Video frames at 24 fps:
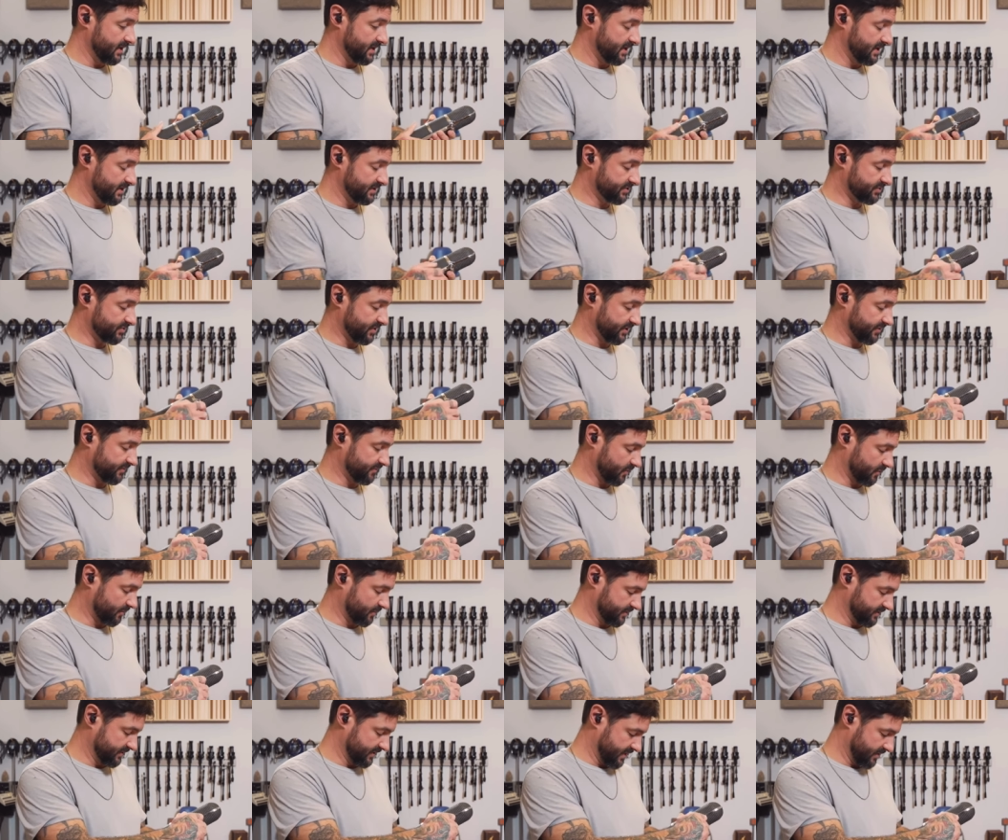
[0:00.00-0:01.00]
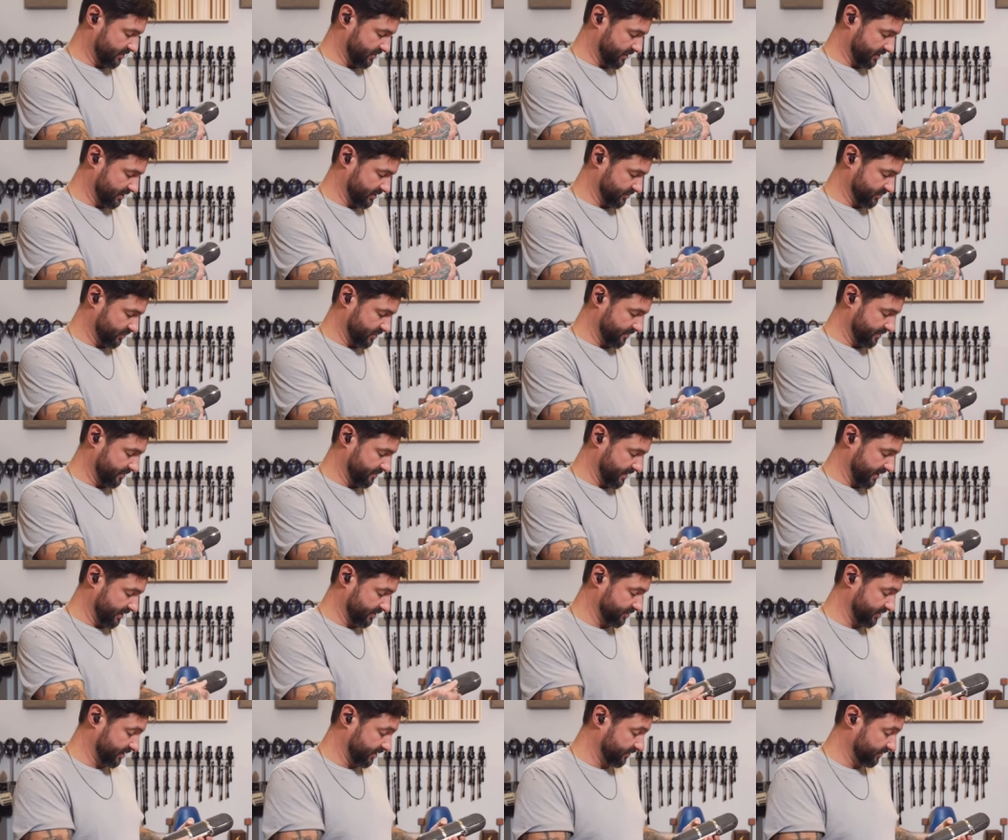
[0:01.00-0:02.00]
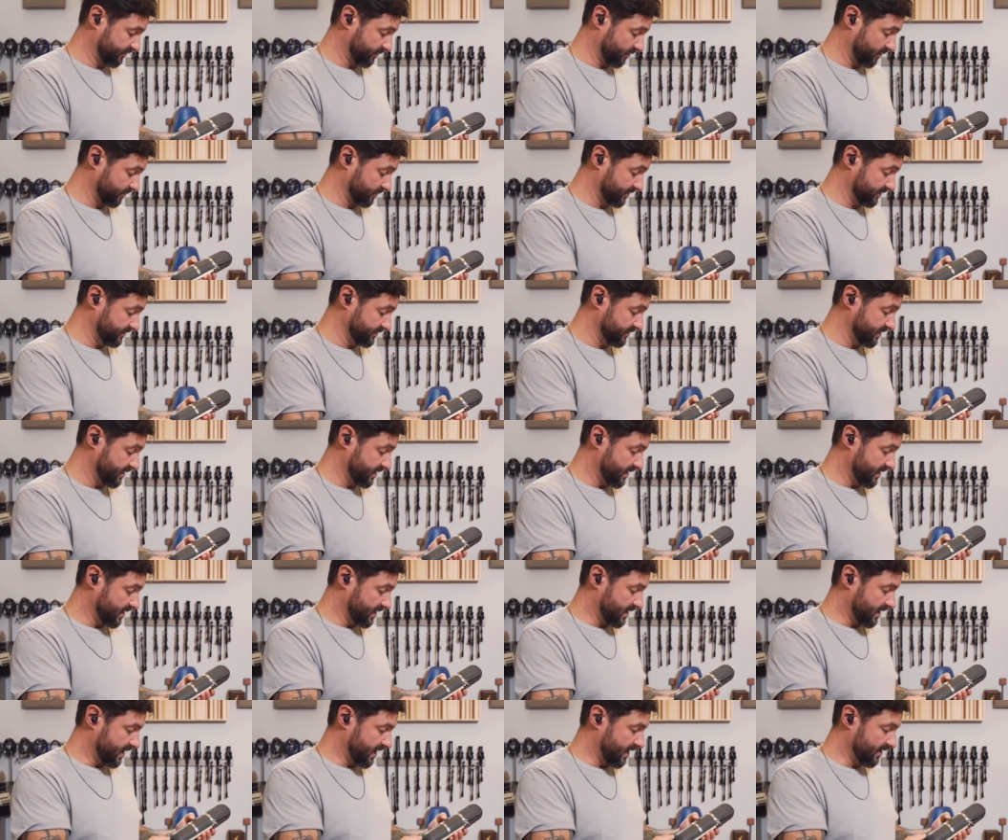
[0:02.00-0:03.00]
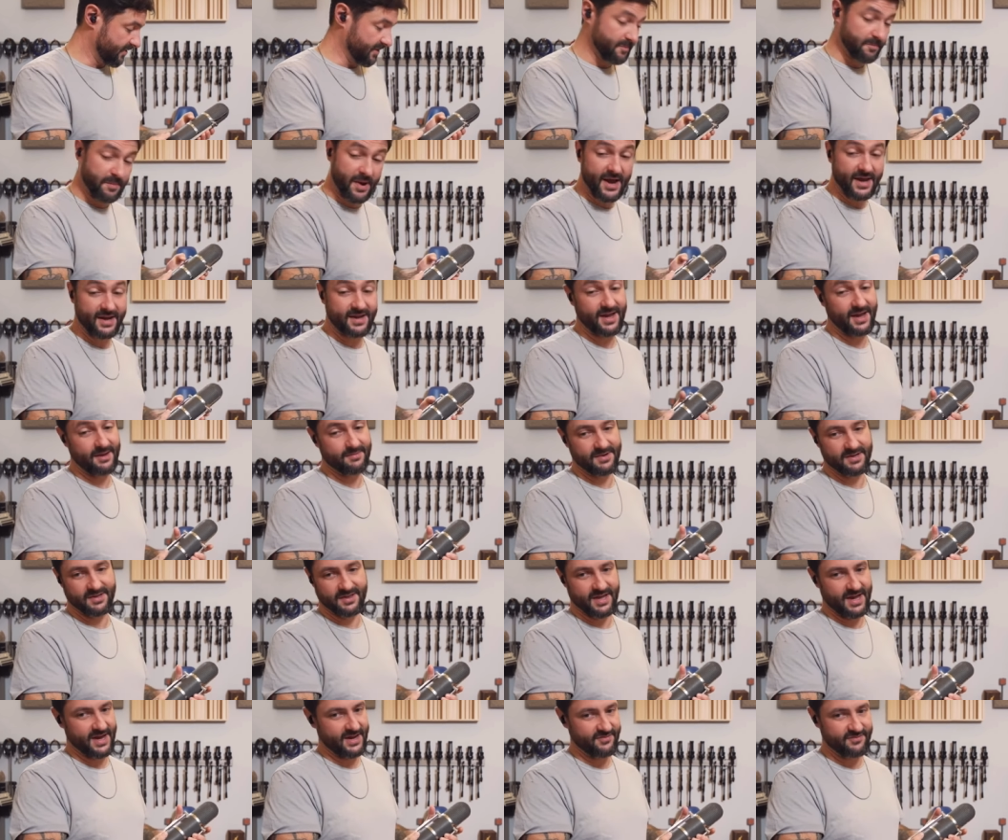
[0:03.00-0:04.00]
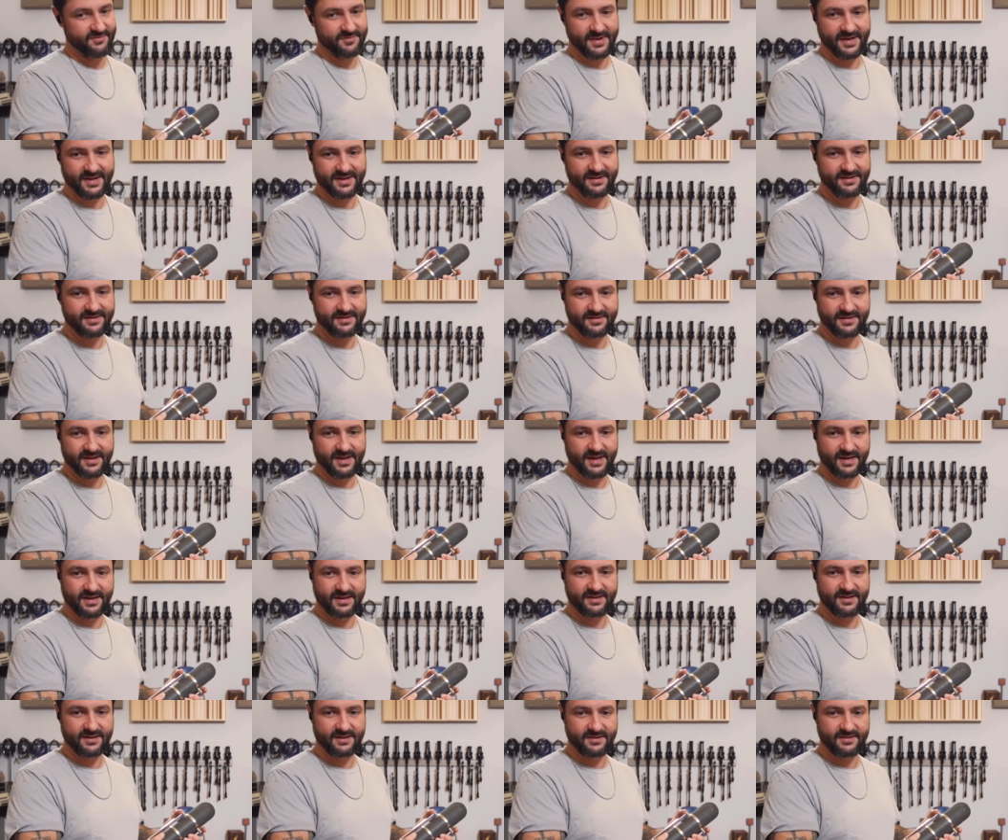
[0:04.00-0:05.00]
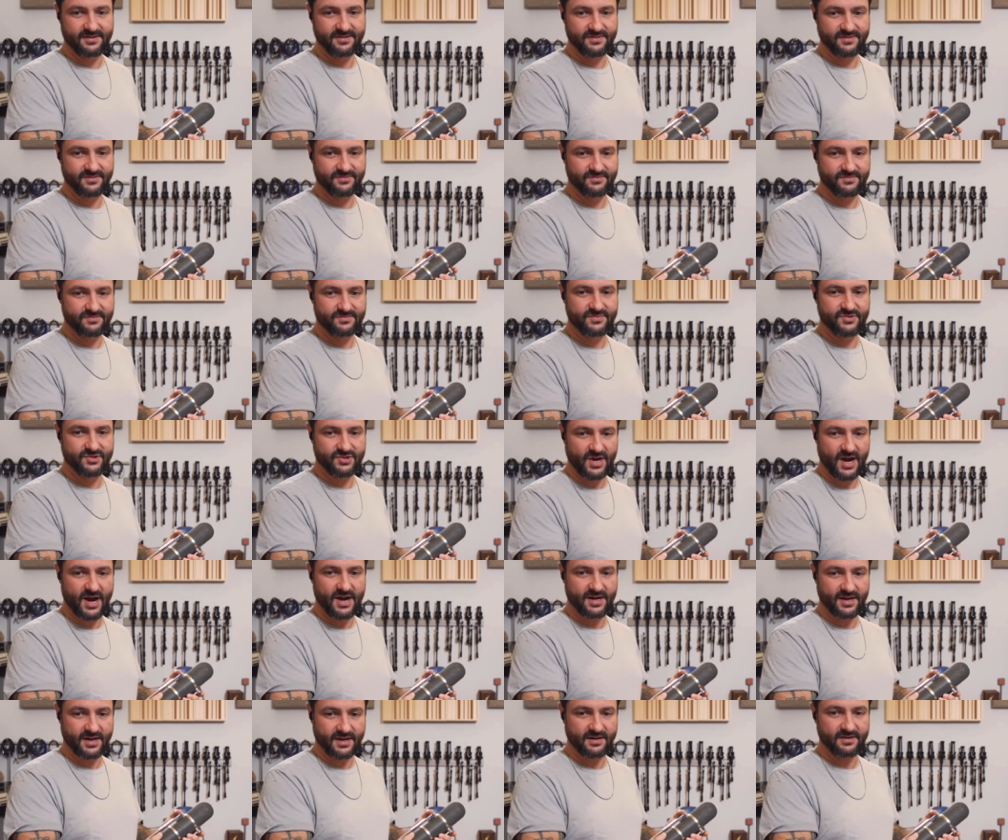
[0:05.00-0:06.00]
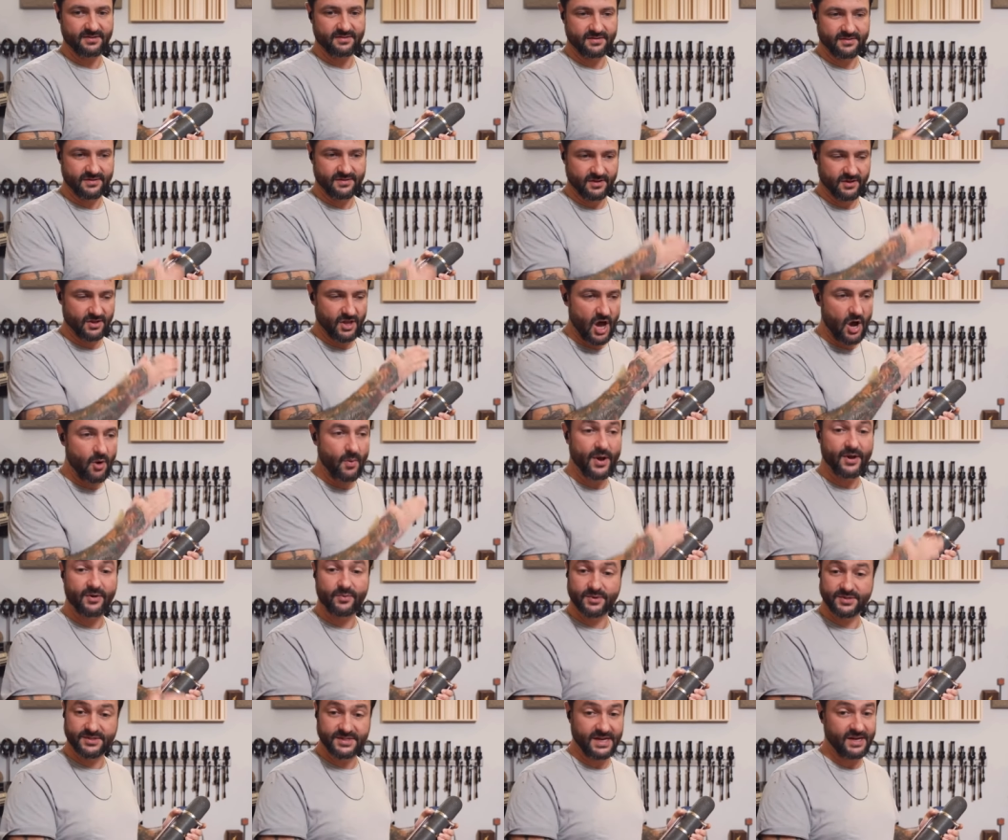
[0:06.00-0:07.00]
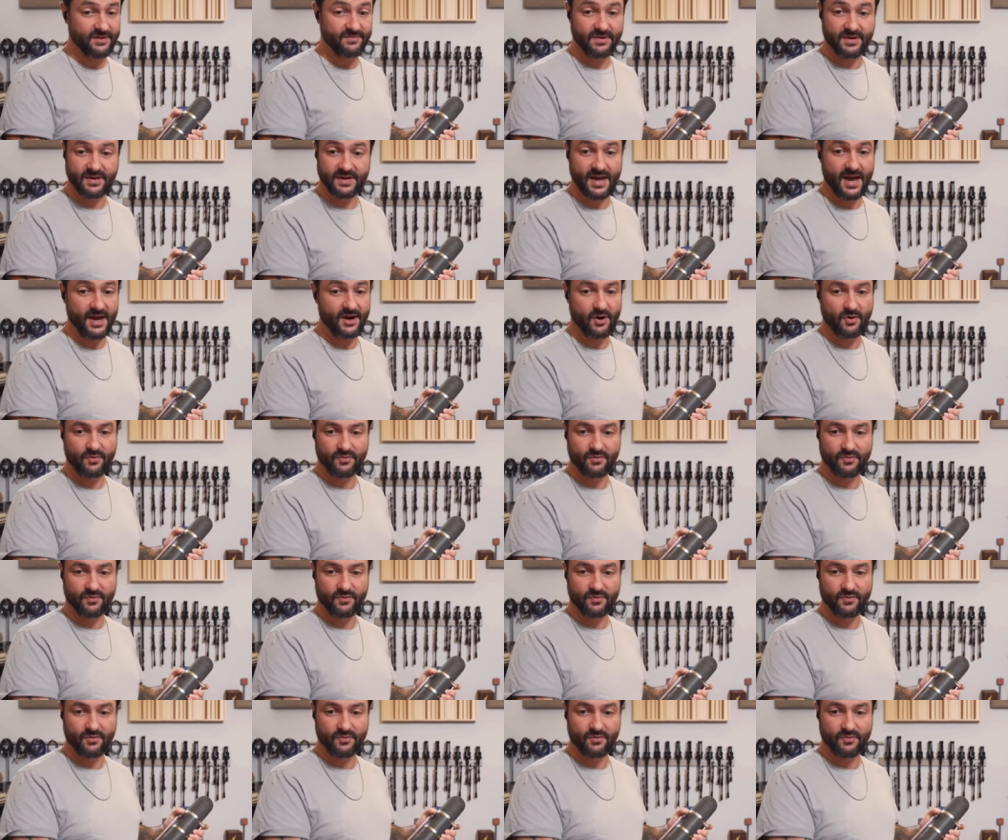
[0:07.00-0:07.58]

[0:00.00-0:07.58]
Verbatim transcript: His transformers sound good. His ribbon mic transformers. Uh, the mic came to life, man. Like shocking. The low end was even, not